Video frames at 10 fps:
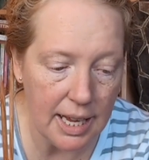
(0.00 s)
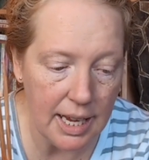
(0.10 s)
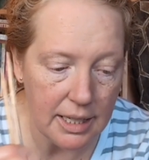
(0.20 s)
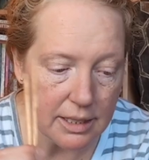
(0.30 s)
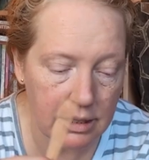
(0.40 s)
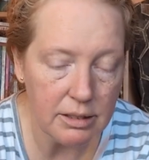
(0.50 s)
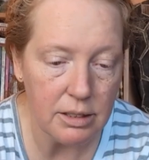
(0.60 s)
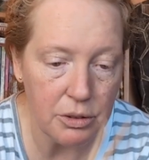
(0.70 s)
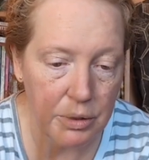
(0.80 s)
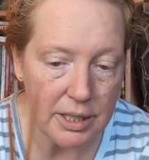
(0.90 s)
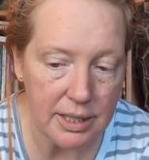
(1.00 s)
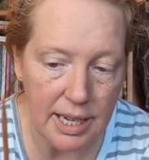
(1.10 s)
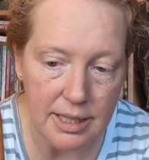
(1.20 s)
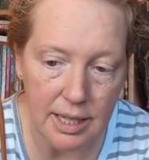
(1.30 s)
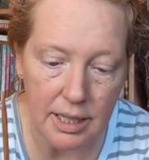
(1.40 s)
8, US
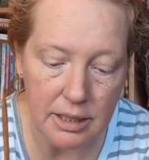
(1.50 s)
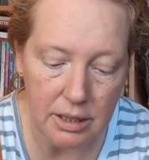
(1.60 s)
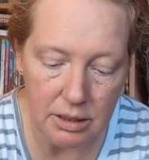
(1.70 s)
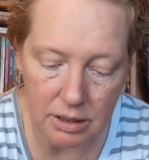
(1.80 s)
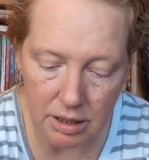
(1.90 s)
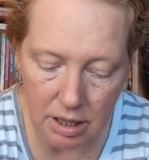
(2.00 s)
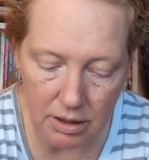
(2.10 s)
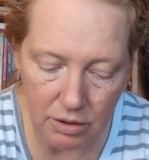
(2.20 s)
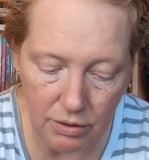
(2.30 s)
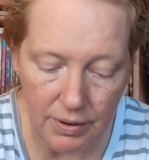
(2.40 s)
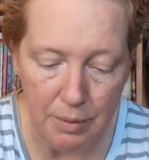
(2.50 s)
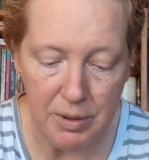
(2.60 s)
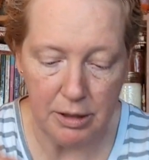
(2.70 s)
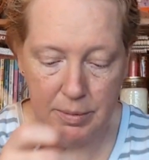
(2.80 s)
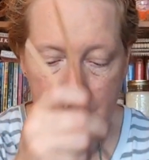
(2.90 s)
size 8, or
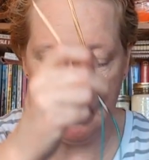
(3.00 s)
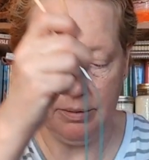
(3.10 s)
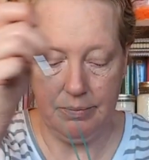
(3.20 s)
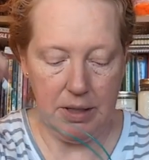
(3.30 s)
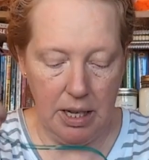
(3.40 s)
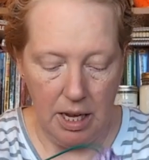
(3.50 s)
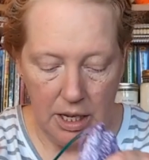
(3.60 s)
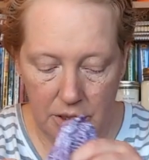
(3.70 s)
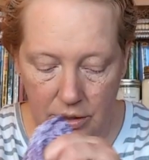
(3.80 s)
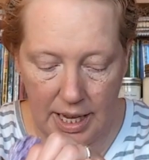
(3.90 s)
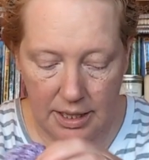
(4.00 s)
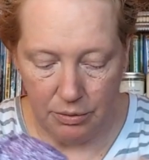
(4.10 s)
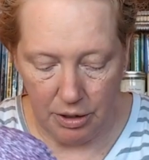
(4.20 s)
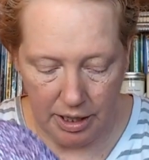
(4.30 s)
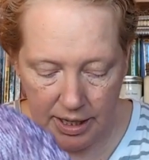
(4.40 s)
5mm. So
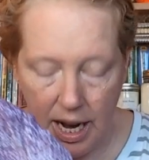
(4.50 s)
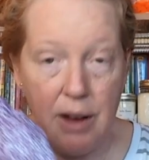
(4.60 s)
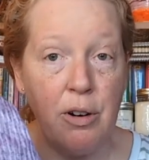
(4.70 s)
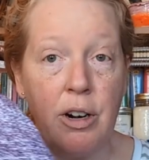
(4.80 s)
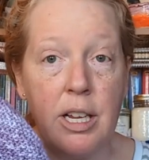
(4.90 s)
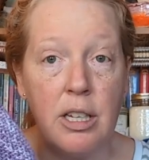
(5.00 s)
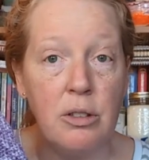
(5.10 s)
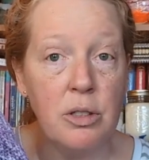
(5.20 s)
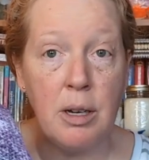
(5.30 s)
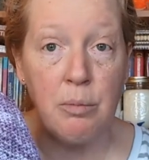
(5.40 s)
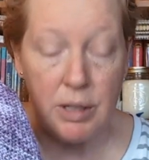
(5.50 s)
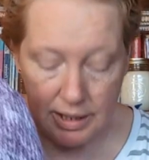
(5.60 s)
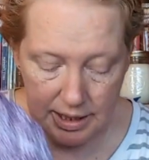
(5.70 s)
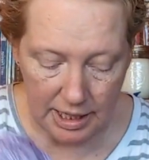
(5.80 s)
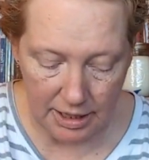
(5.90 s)
that's working. I've already used up
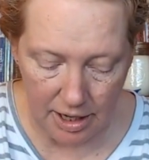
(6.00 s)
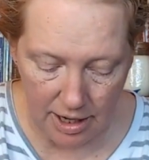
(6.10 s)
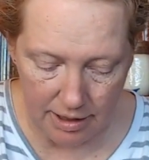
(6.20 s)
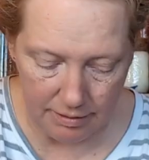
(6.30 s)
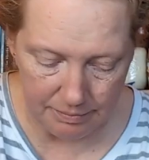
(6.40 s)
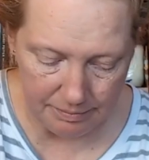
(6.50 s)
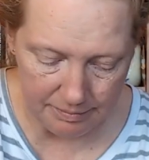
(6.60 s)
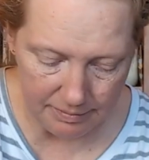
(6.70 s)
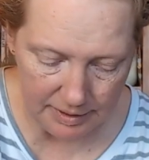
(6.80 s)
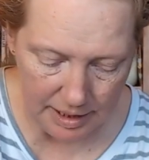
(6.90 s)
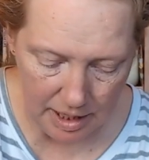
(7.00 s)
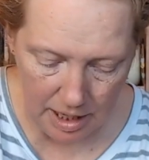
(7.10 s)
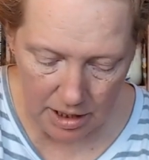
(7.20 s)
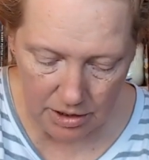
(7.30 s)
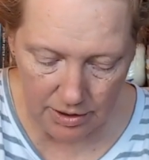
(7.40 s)
1 skein of yarn,
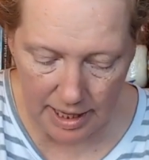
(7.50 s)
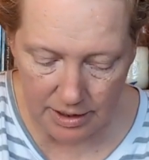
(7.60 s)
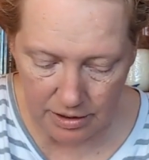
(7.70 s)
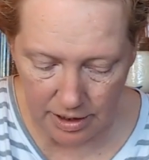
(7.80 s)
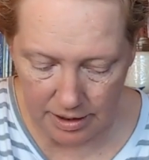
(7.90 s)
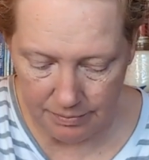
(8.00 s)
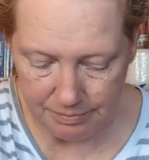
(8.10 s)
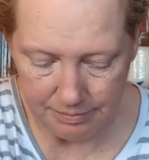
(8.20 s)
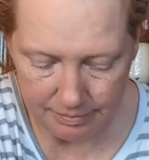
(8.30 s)
so that's good.